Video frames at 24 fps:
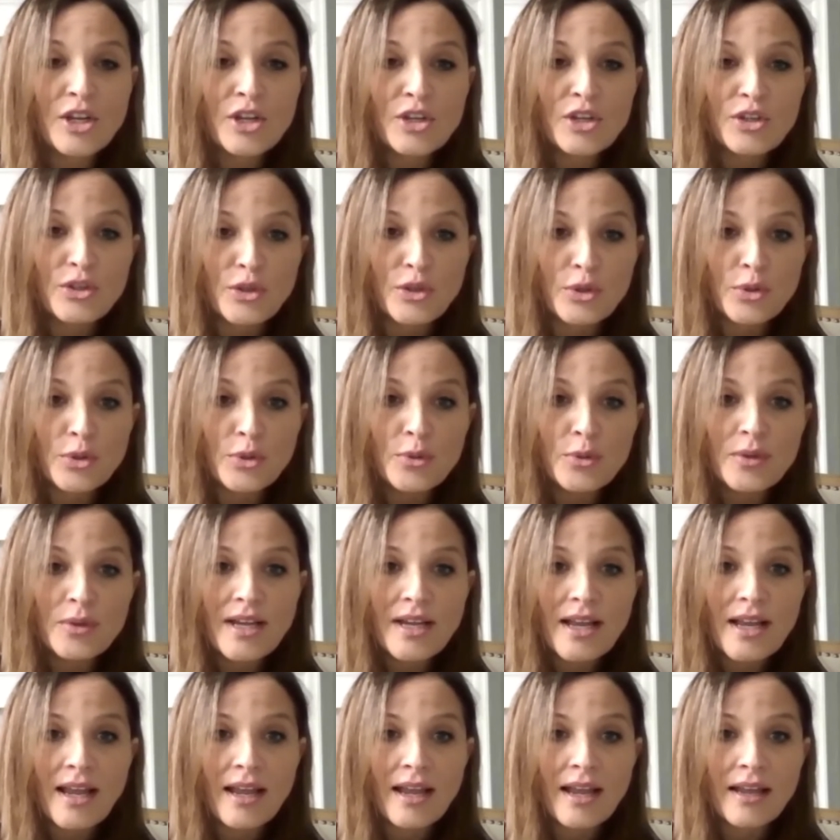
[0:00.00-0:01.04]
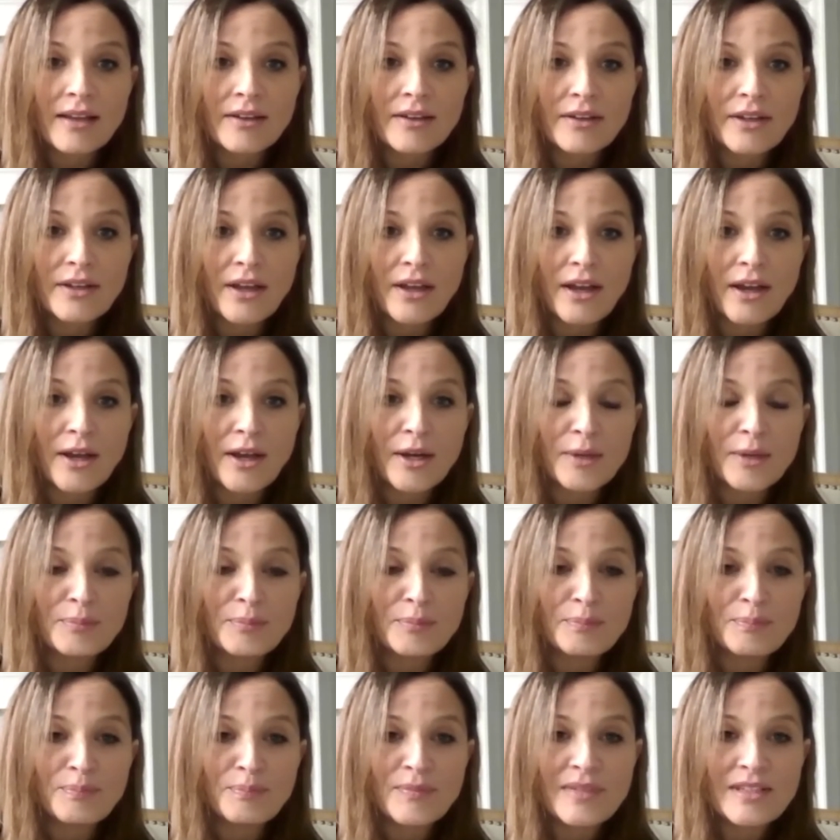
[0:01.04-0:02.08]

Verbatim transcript: you and um,